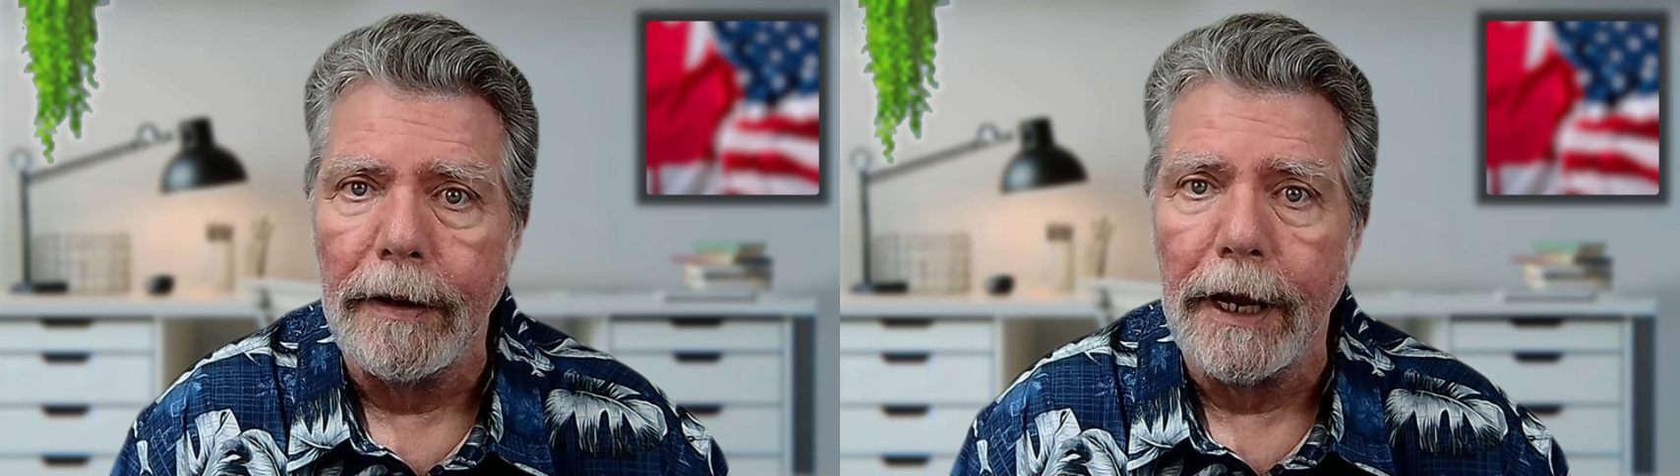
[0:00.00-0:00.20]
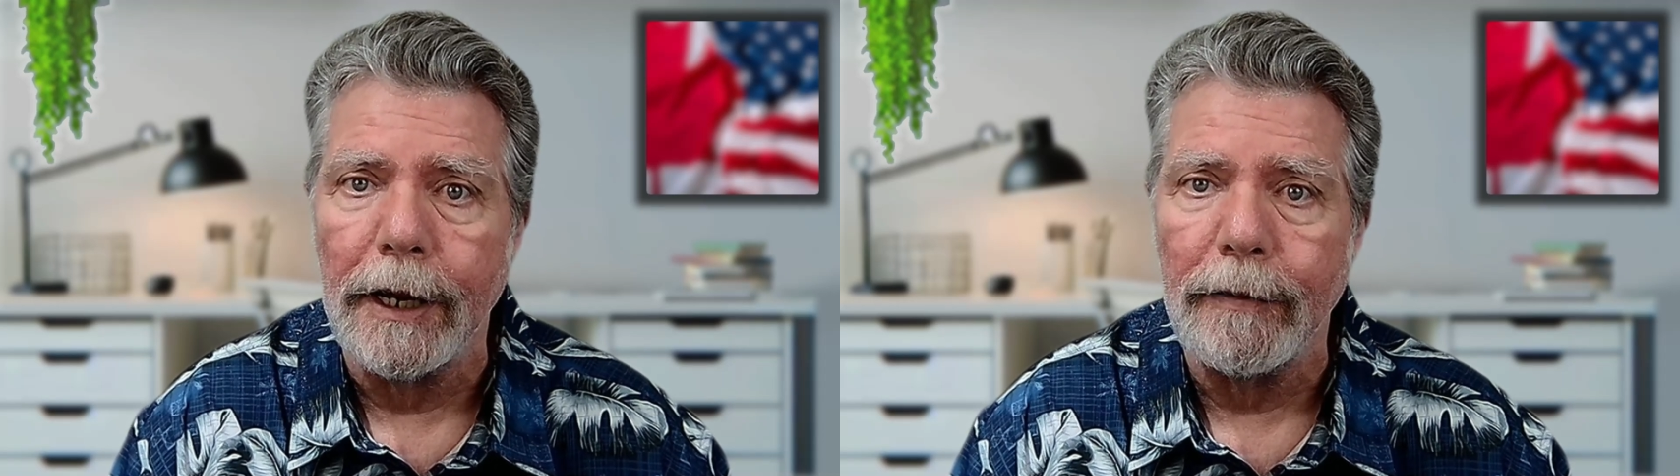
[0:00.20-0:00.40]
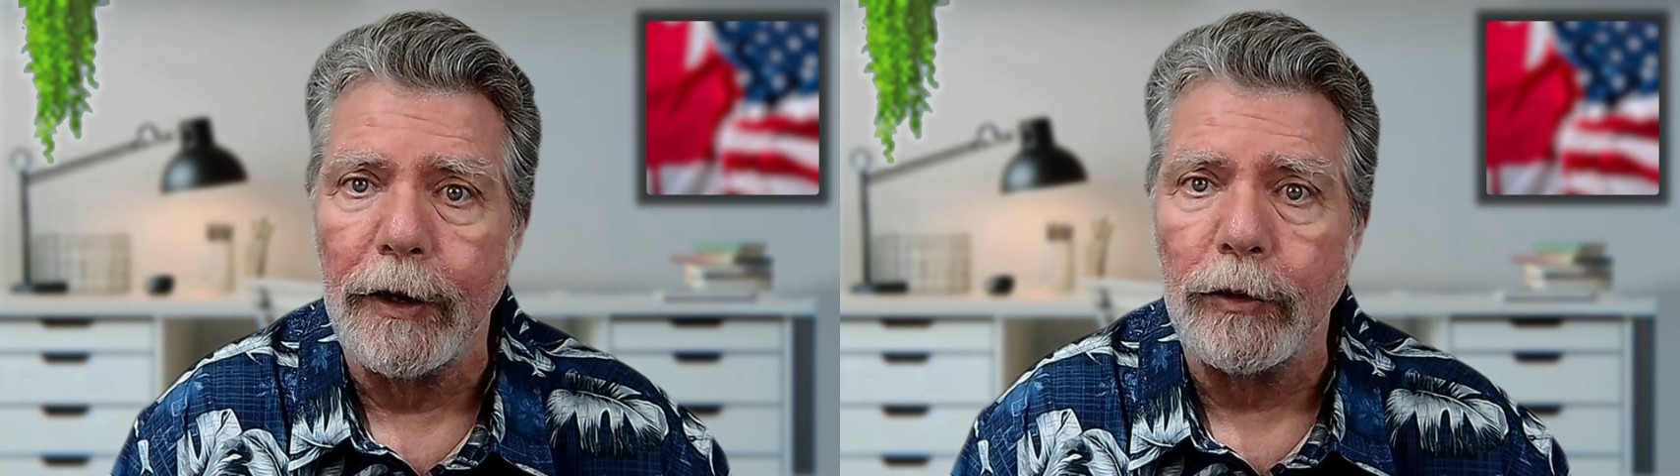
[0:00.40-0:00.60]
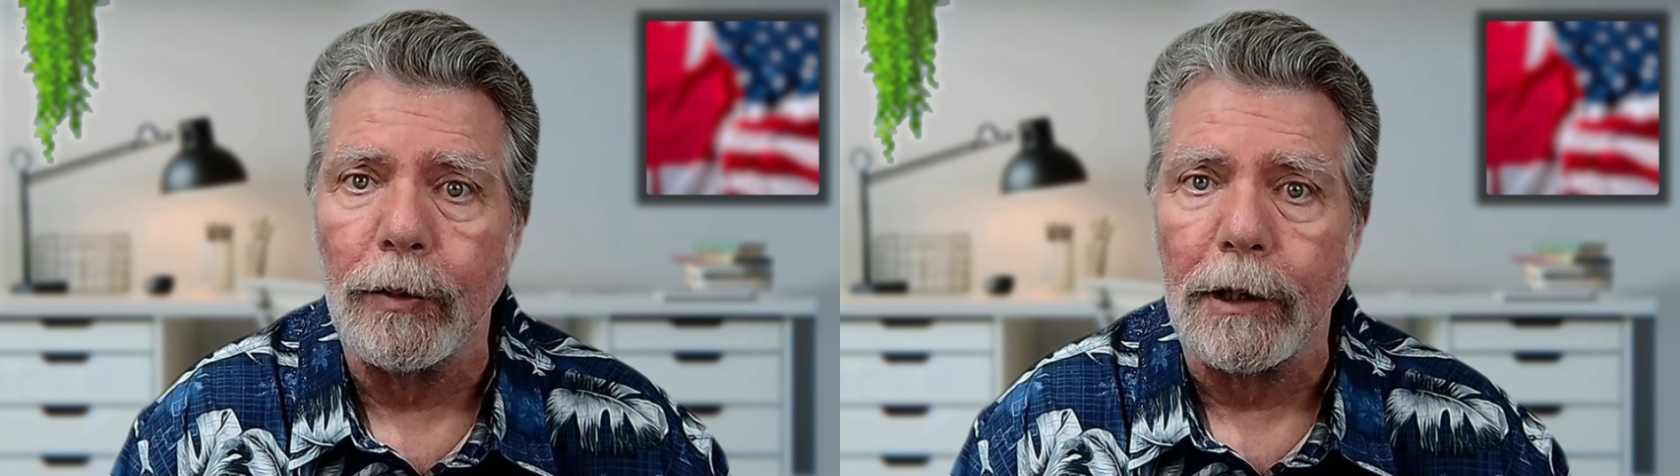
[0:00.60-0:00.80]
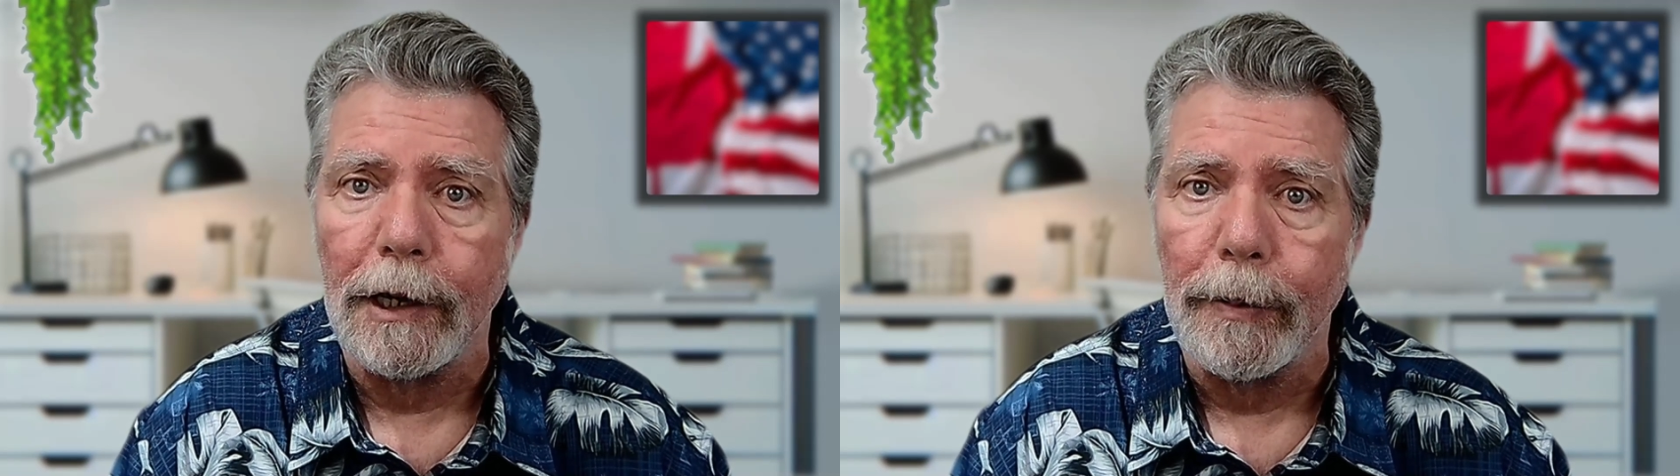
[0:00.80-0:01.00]

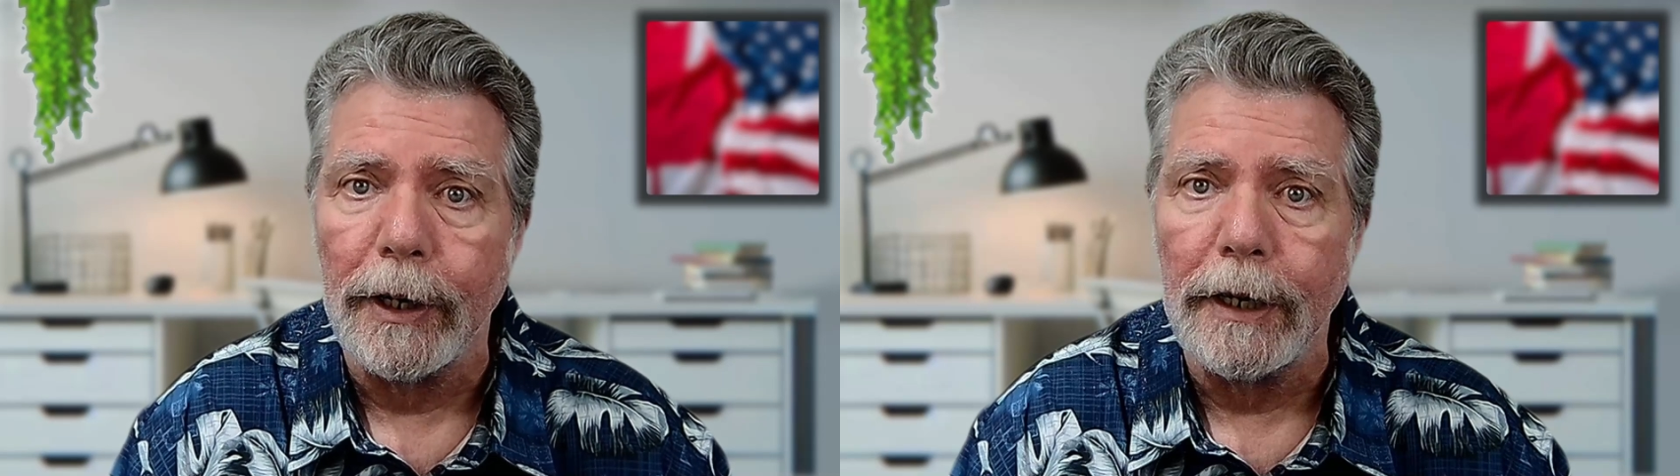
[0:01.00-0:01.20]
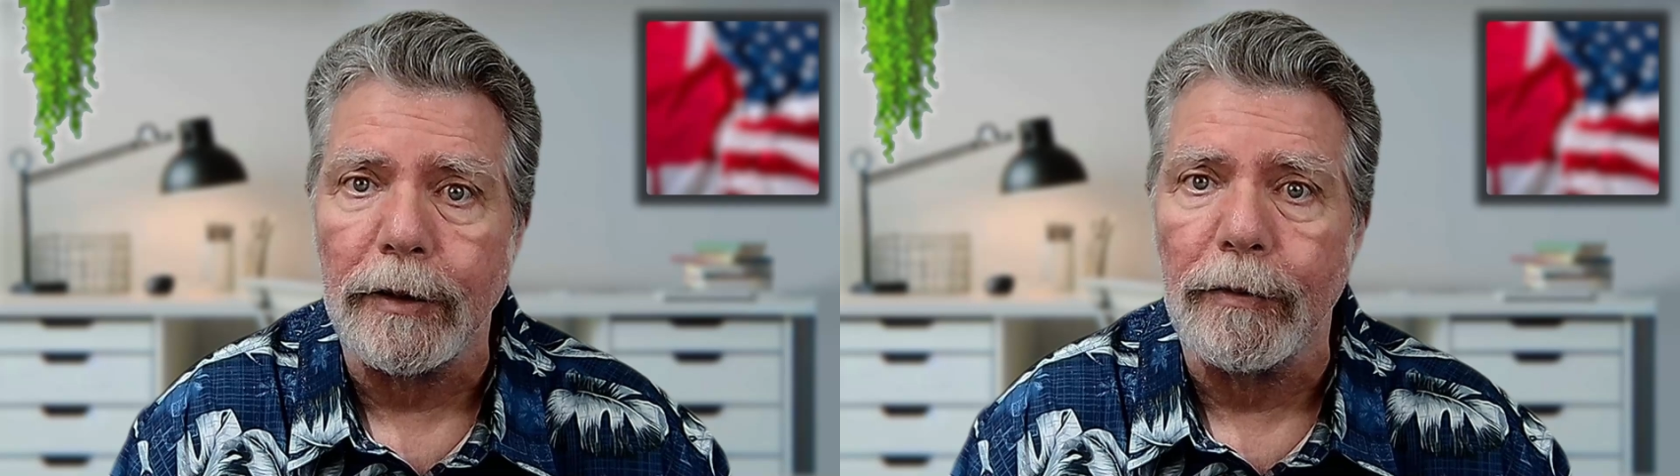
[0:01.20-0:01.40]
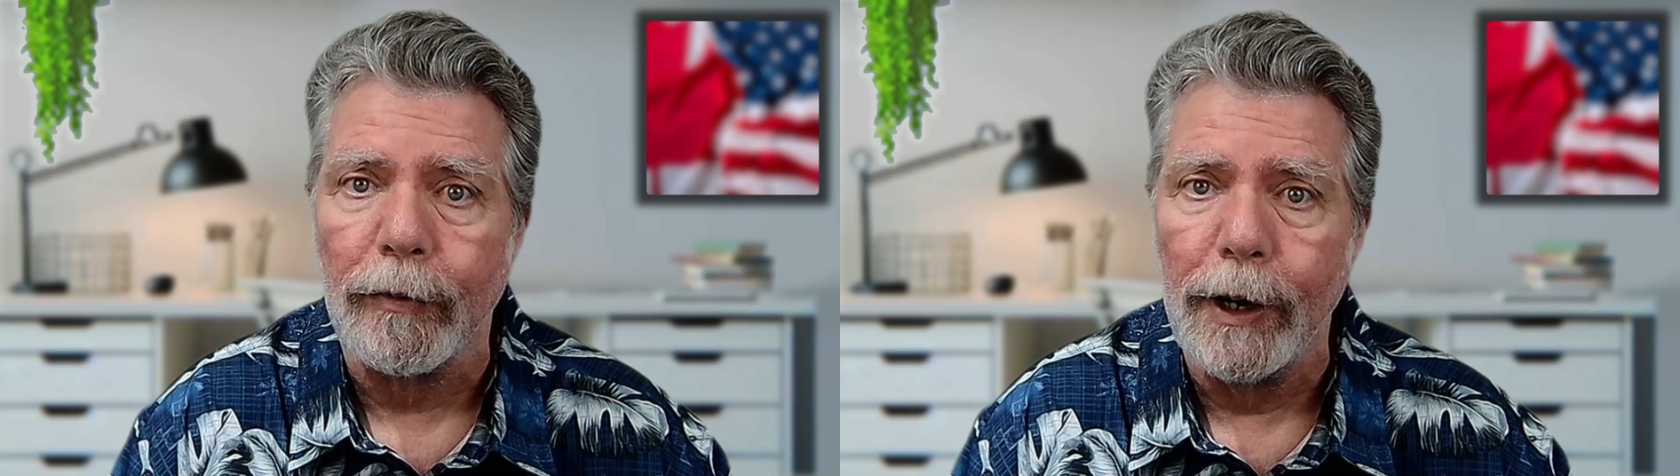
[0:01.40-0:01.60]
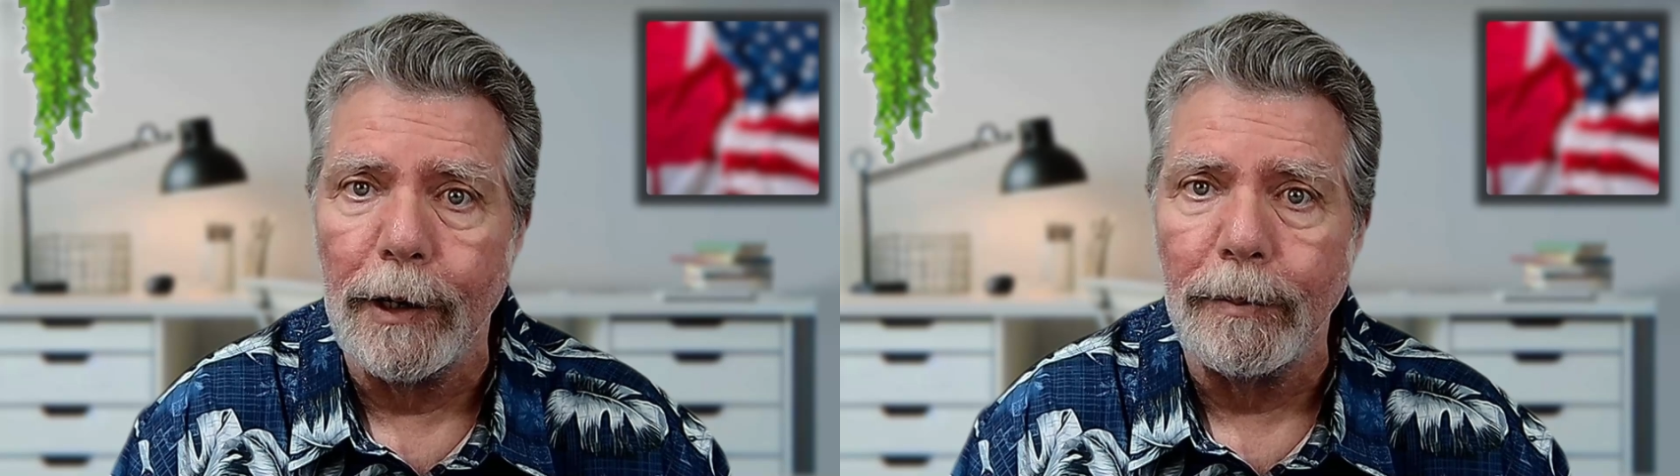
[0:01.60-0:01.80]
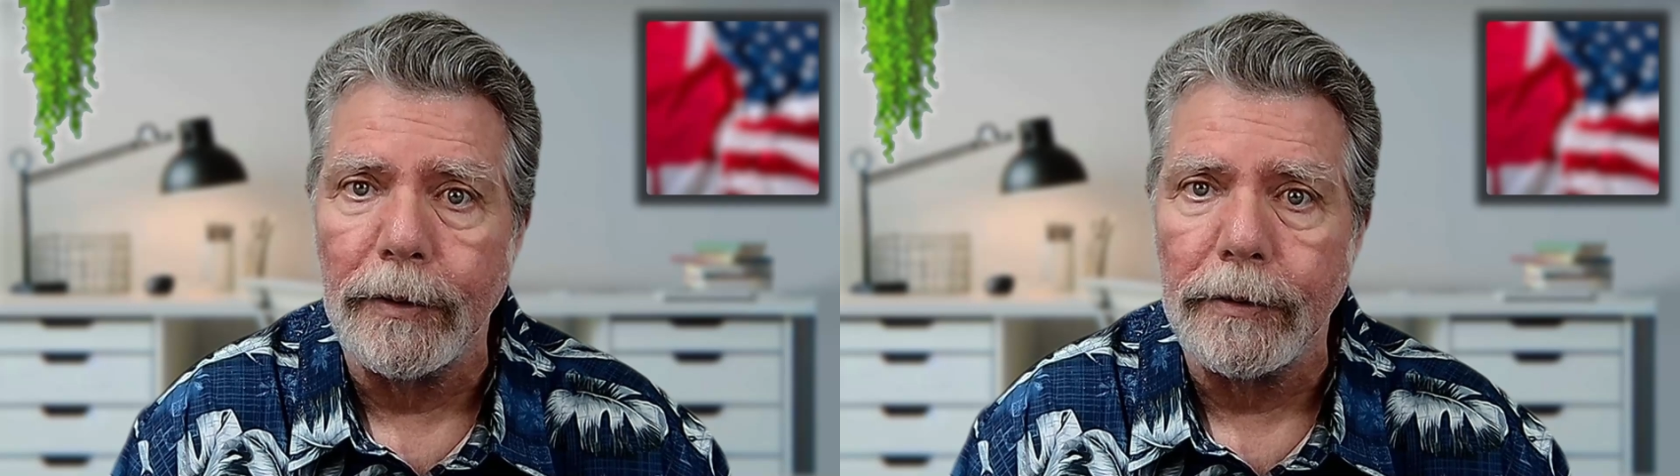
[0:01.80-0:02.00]
individual liberties and
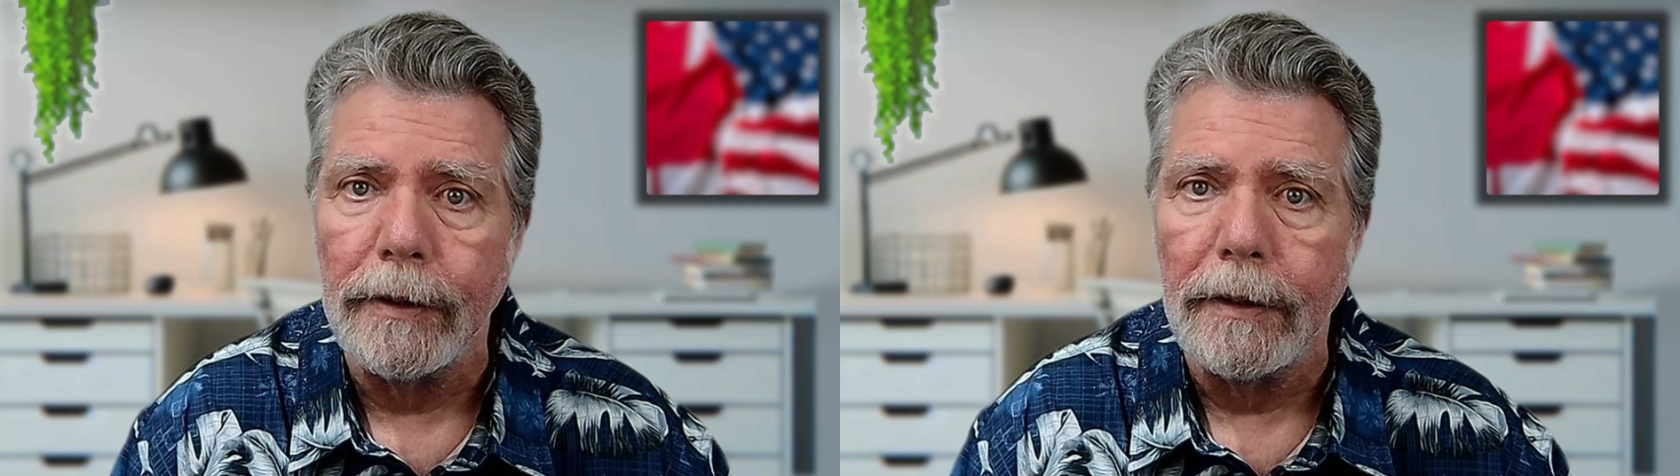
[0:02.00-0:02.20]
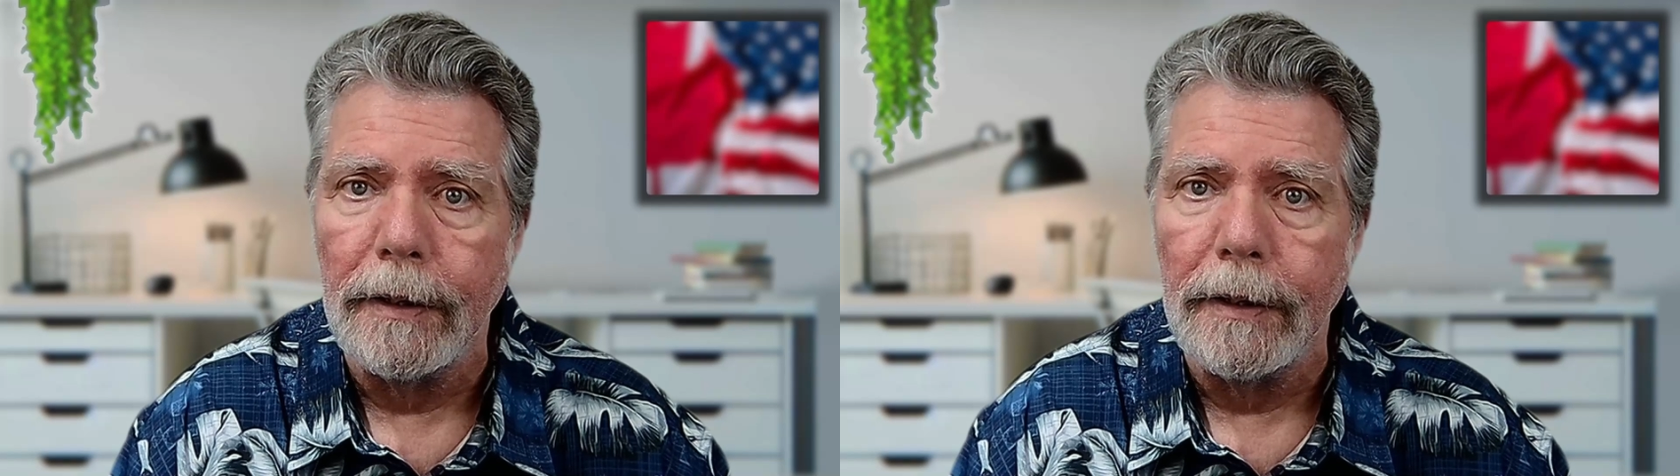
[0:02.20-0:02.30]
freedoms,